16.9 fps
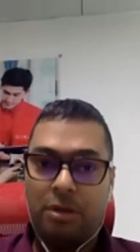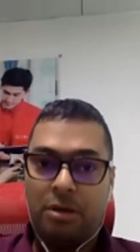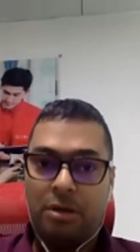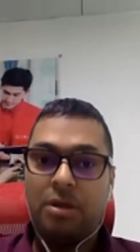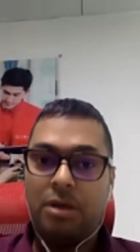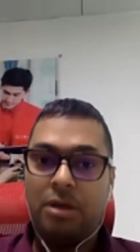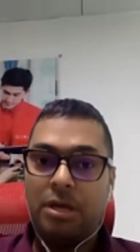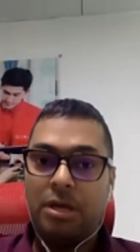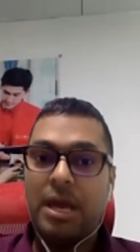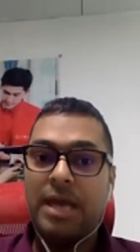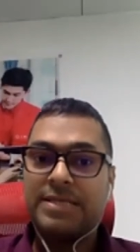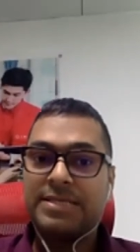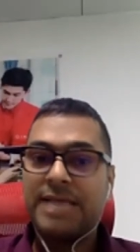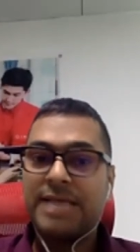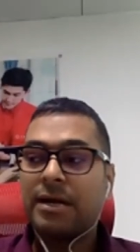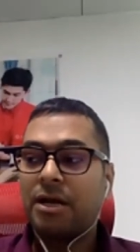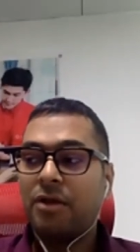Yeah,
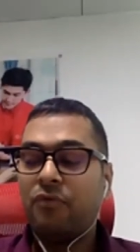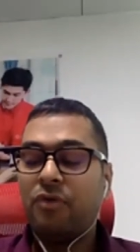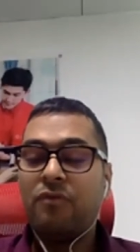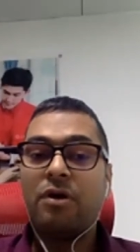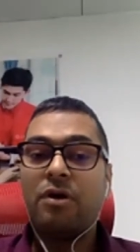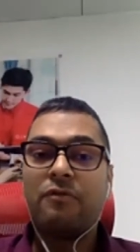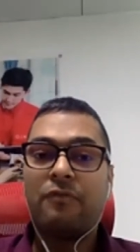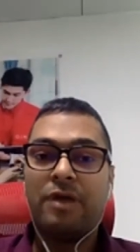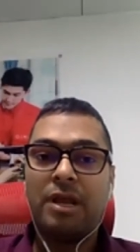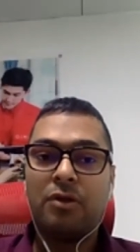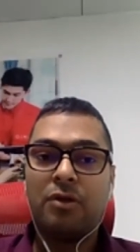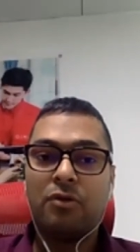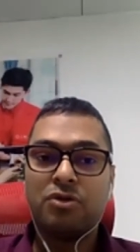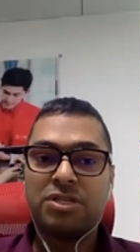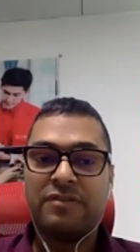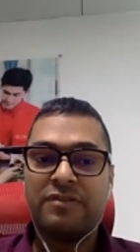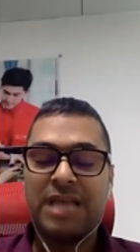exactly. We work very
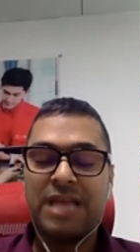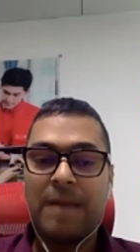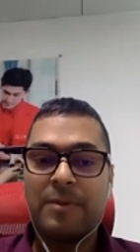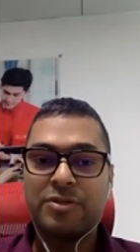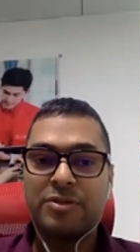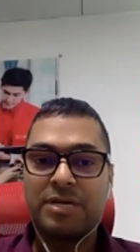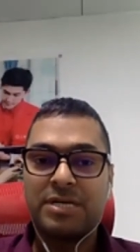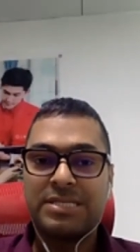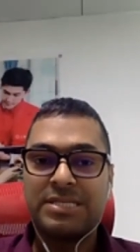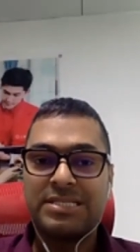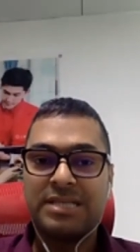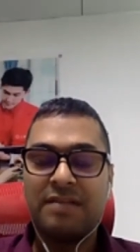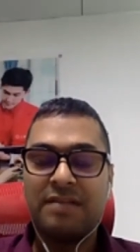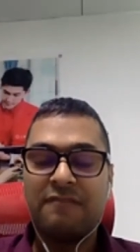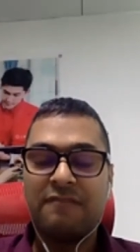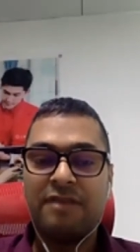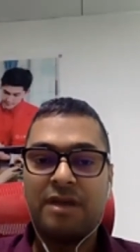closely with Amazon
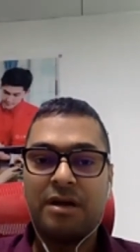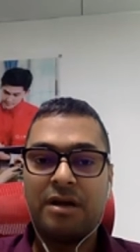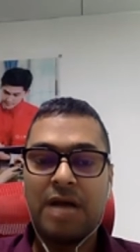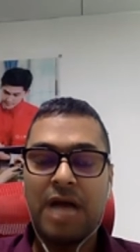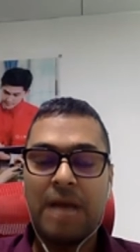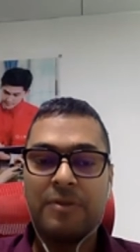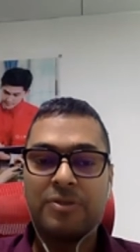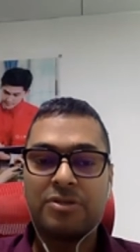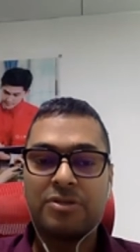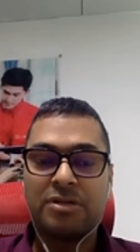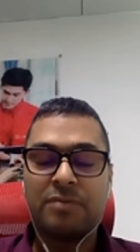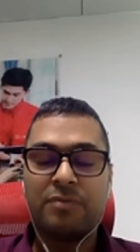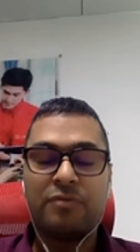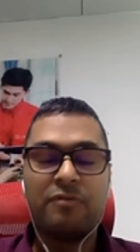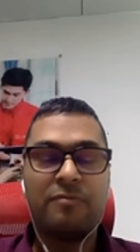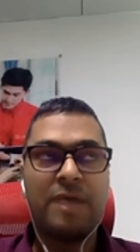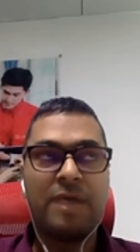itself. We are Amazon
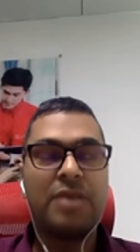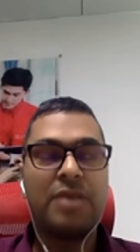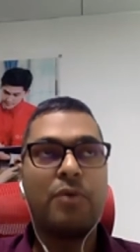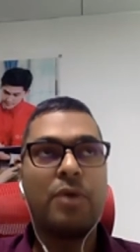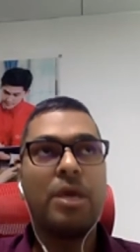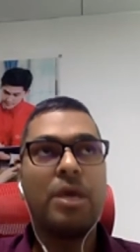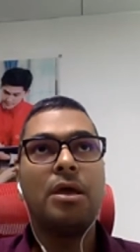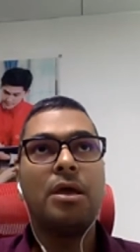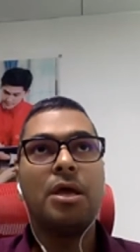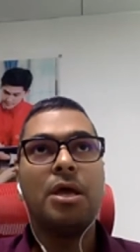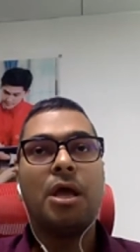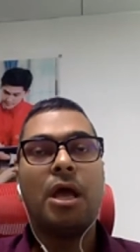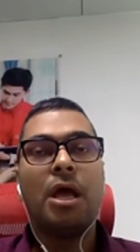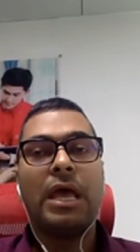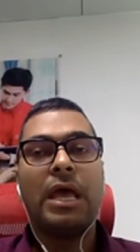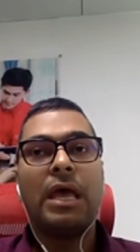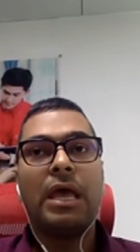approved, by the way,
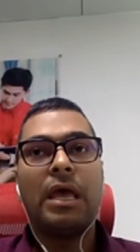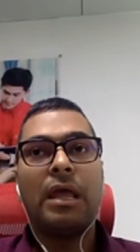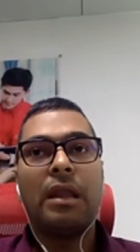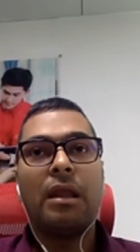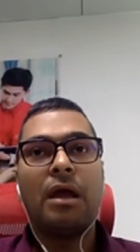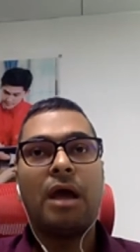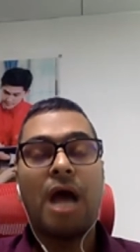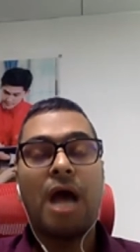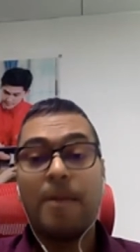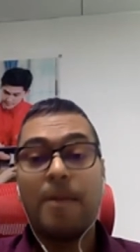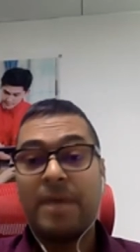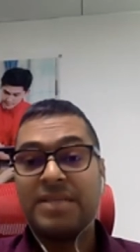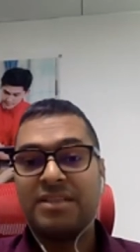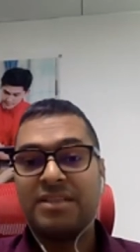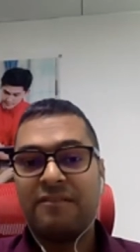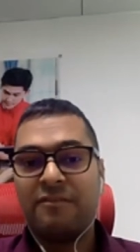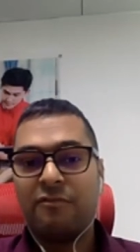and I'm
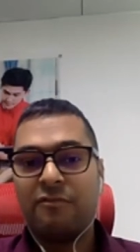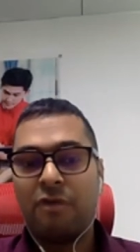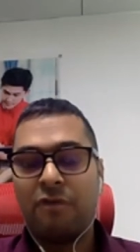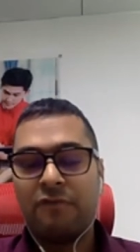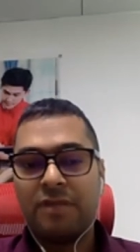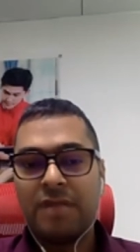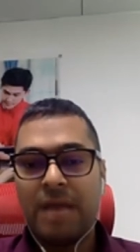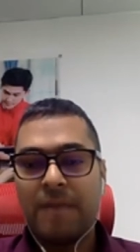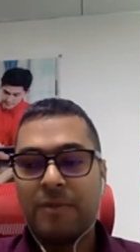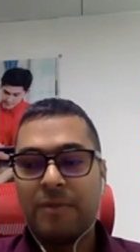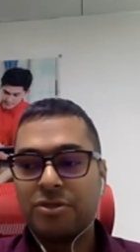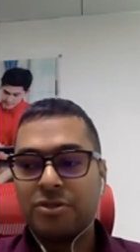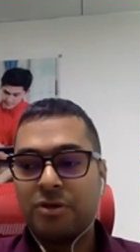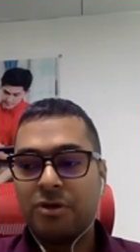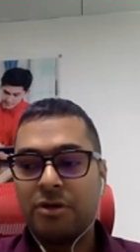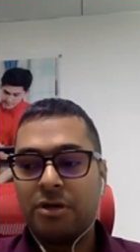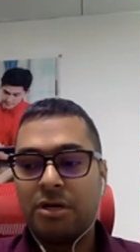myself involved with
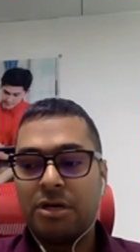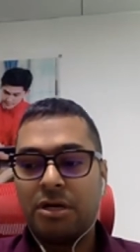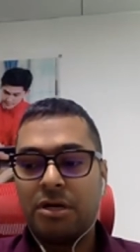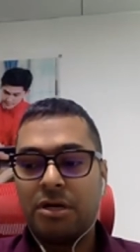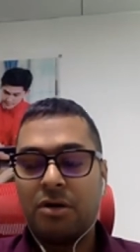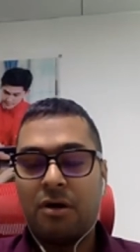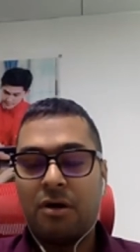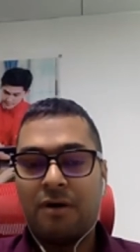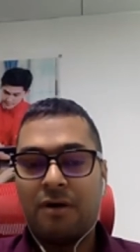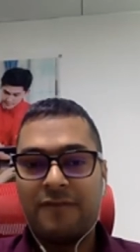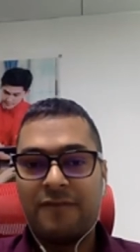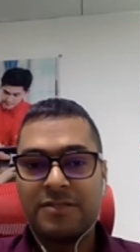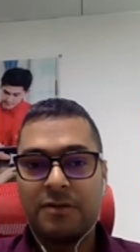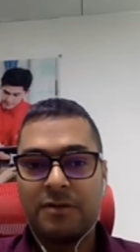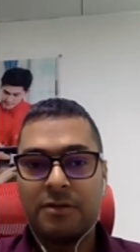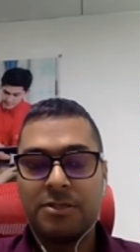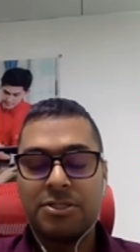Amazon office
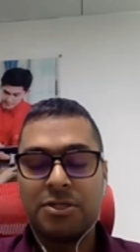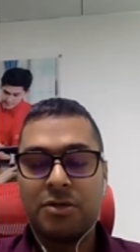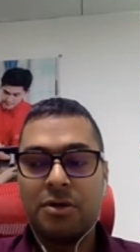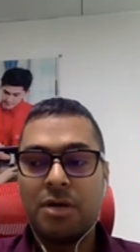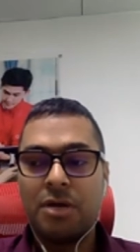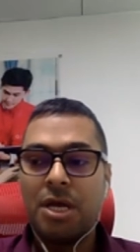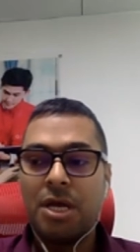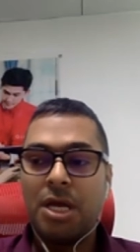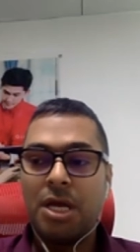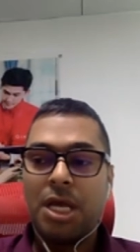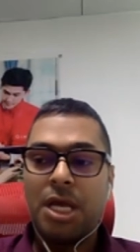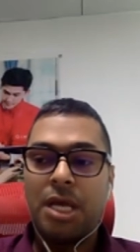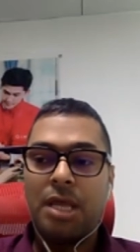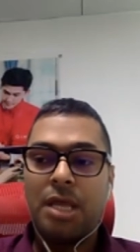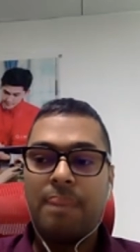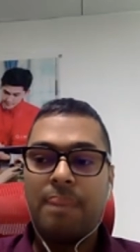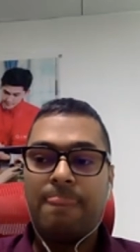also.
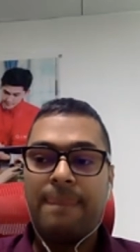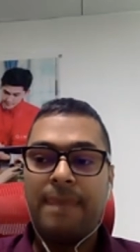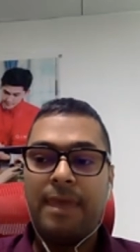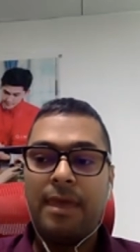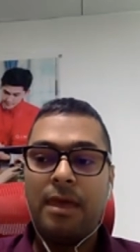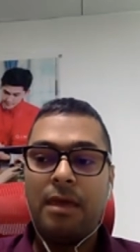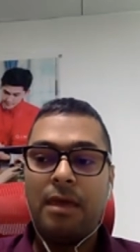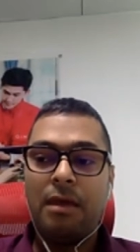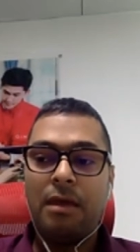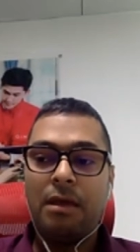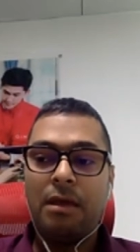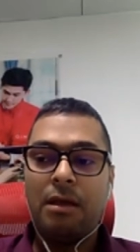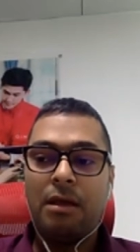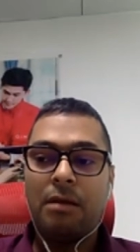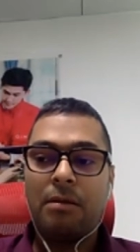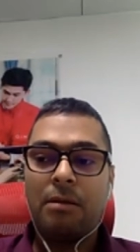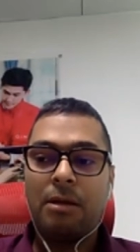They
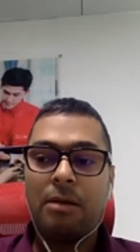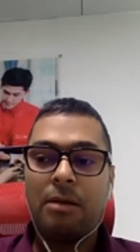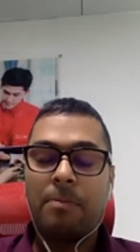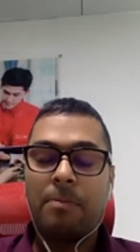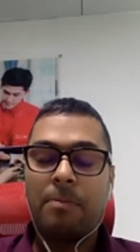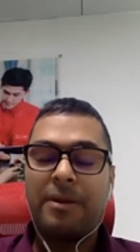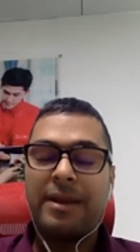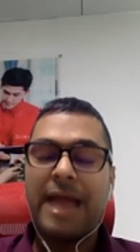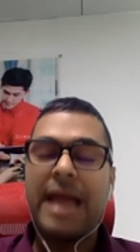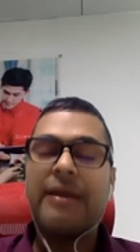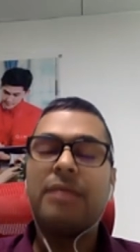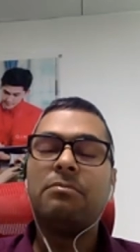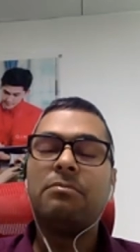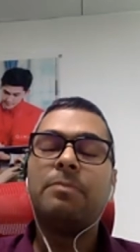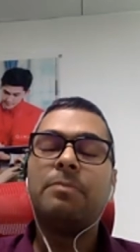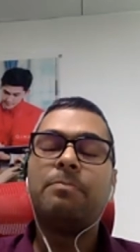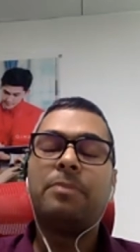
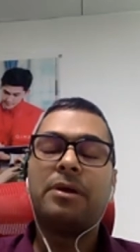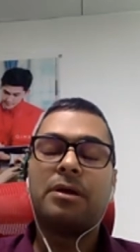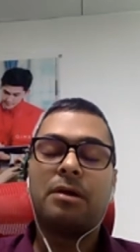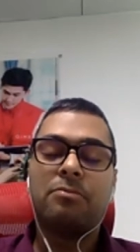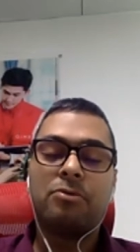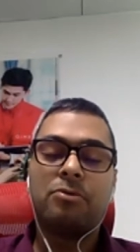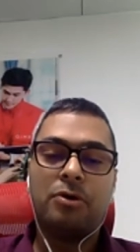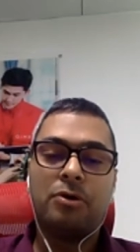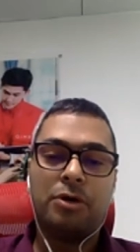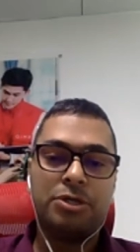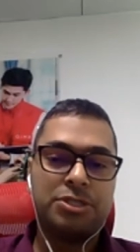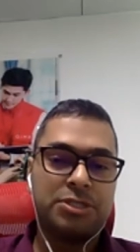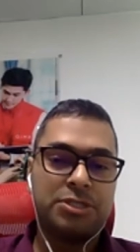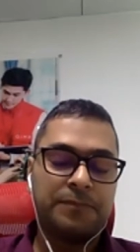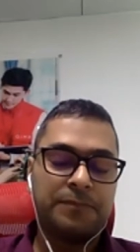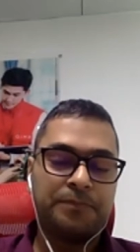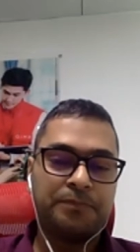randomly pick up
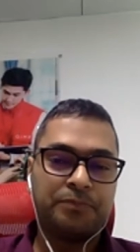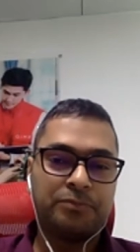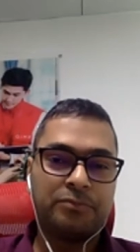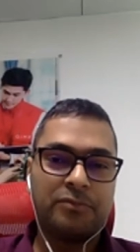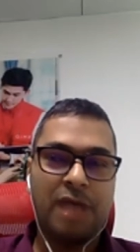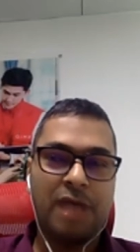goods. I